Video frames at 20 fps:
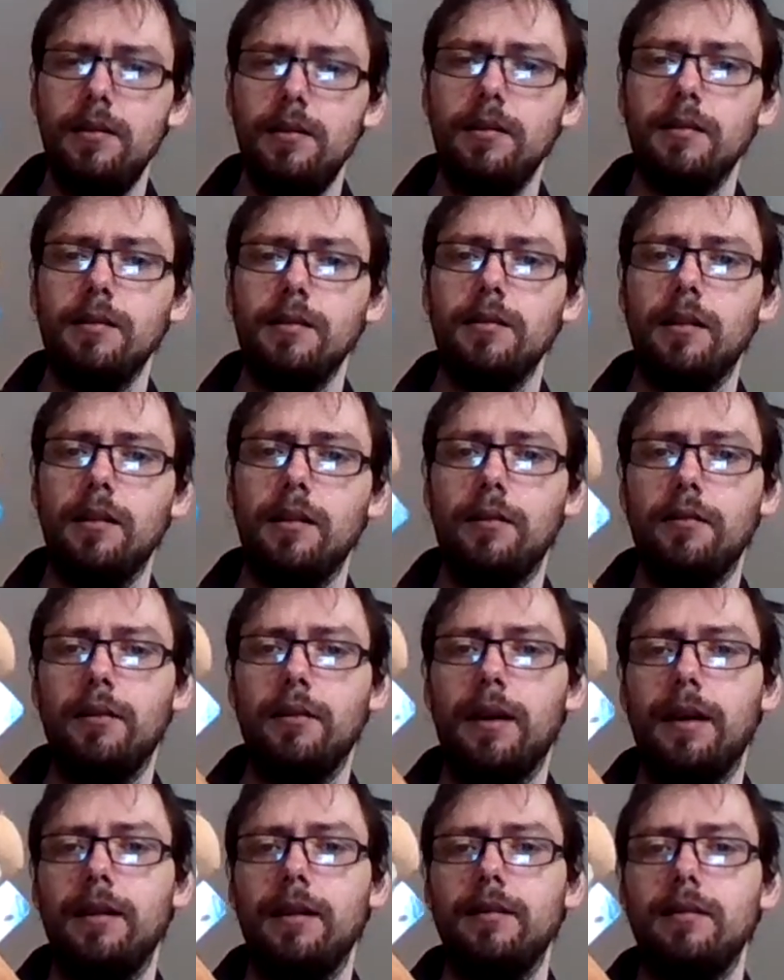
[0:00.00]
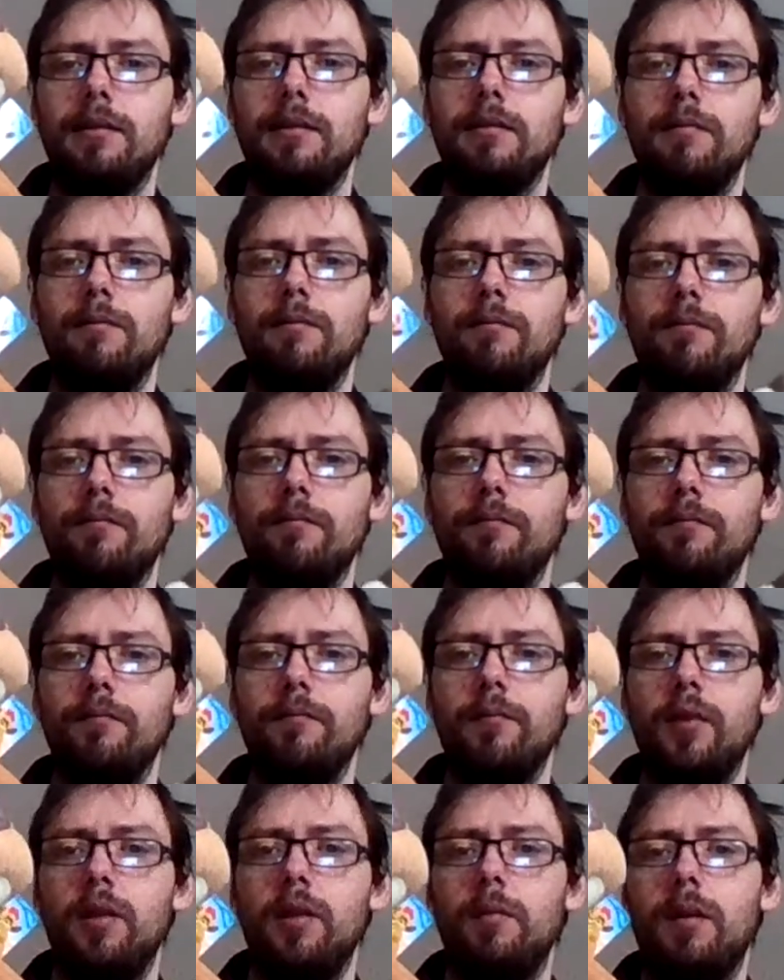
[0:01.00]
So that's
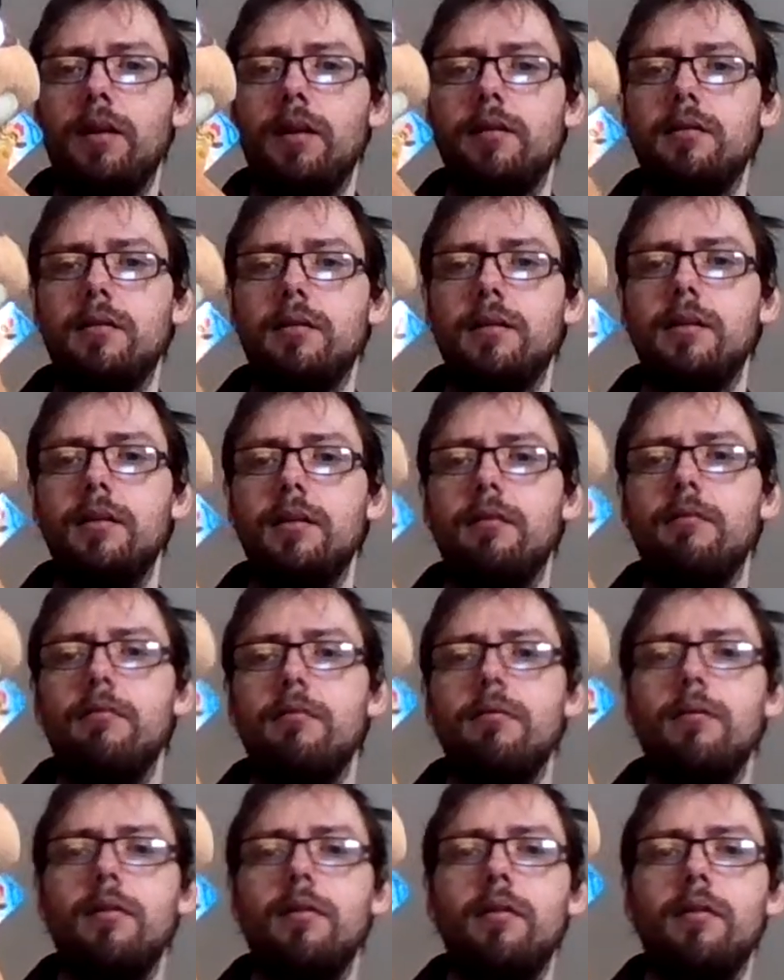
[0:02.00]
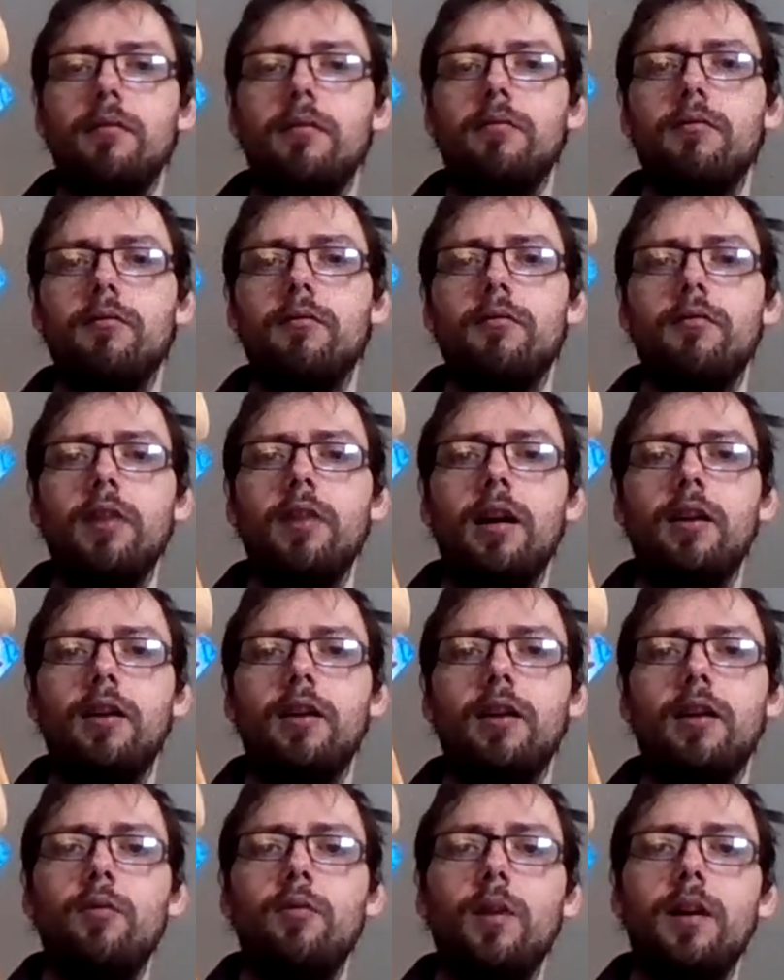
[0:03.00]
pretty much quite
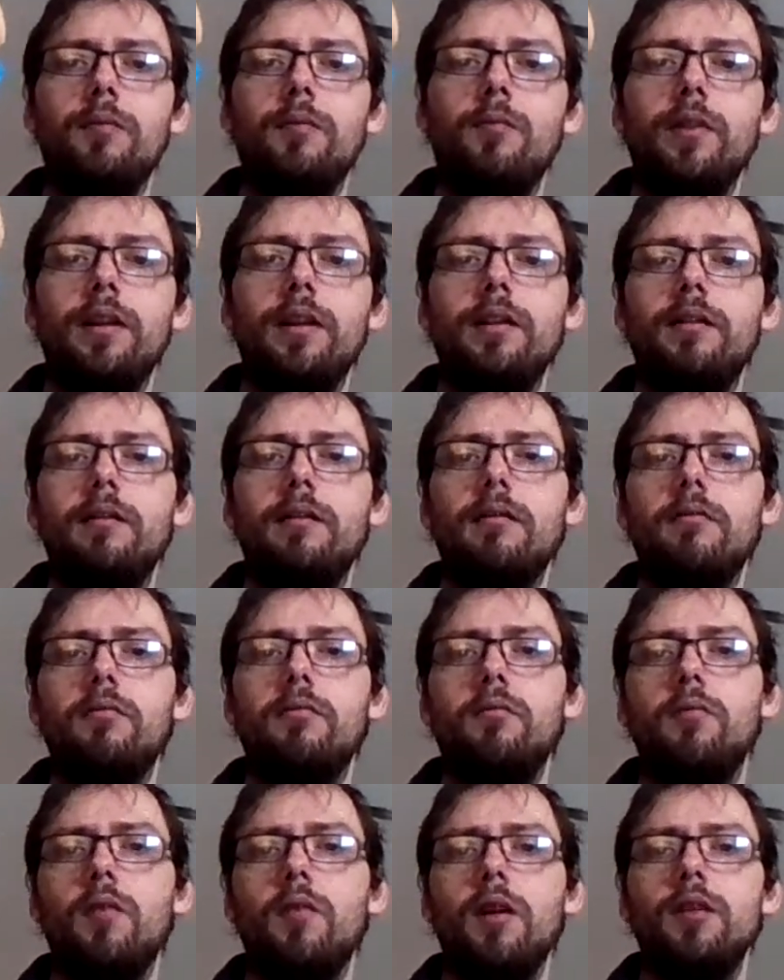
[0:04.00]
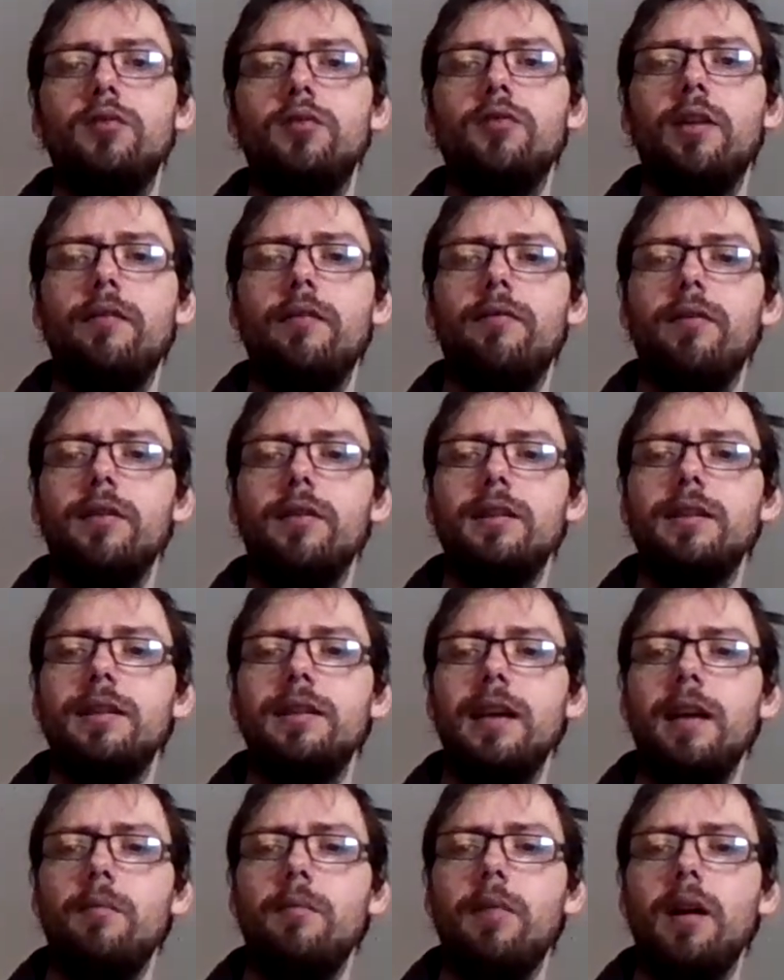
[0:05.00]
a cool one. We were trying for the
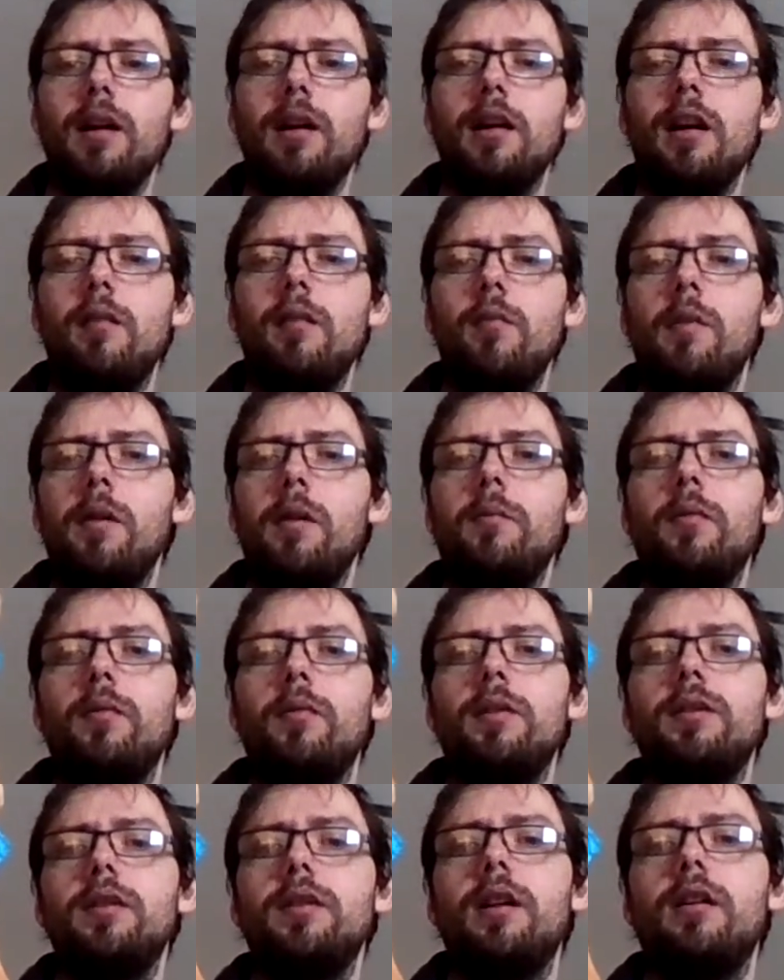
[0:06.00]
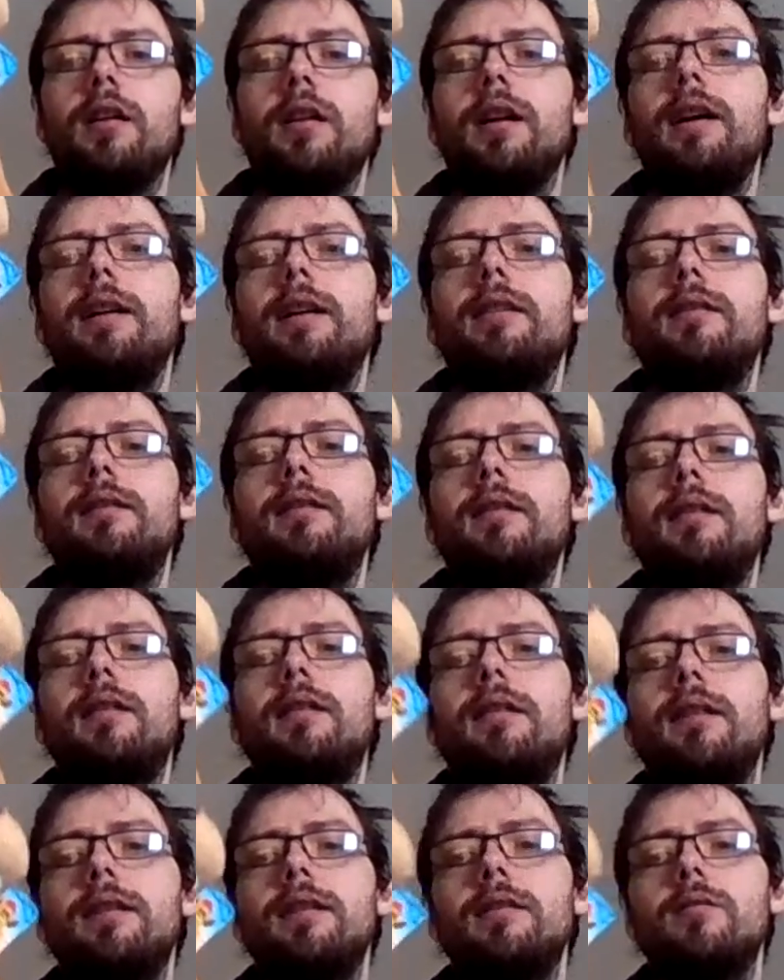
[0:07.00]
set, but I can't remember which arcade
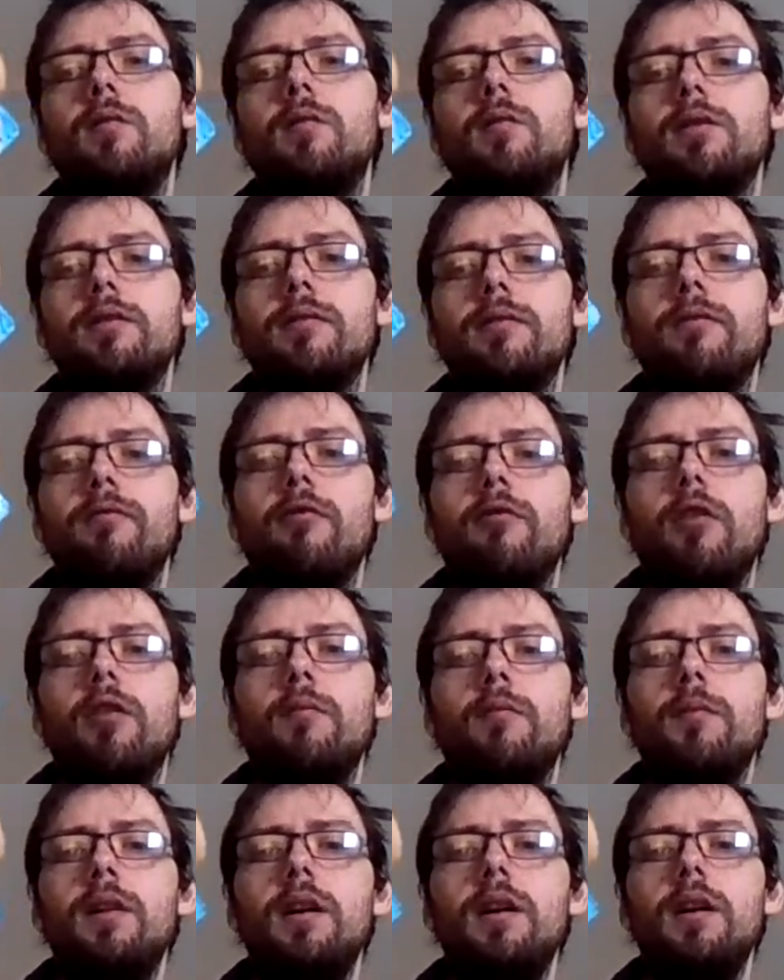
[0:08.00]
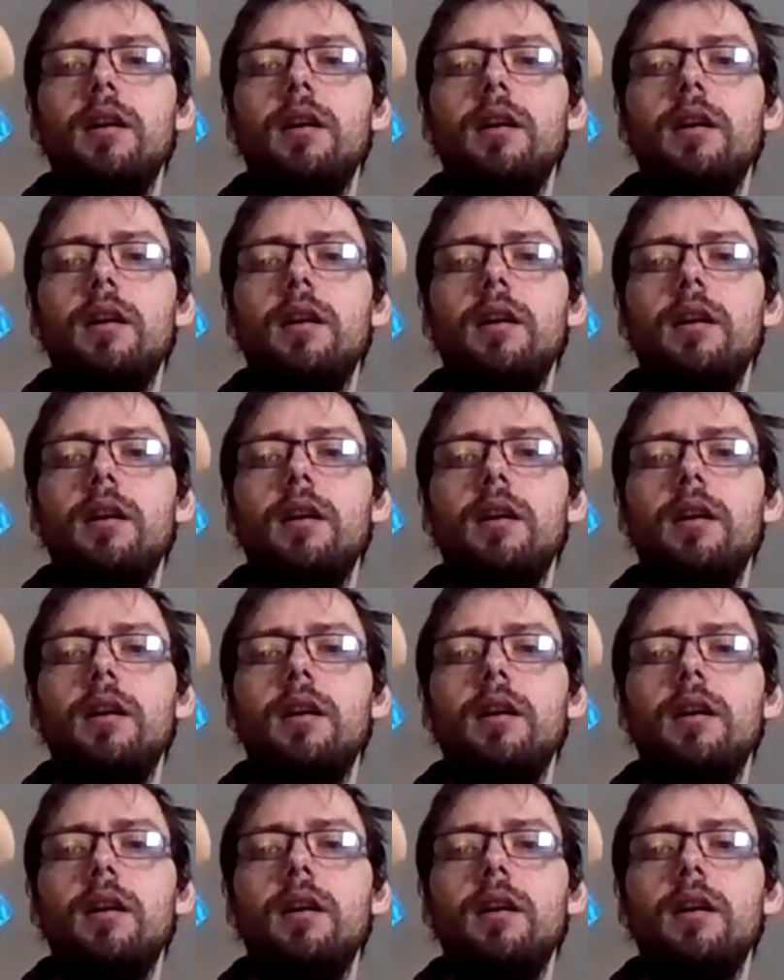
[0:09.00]
these ones are from.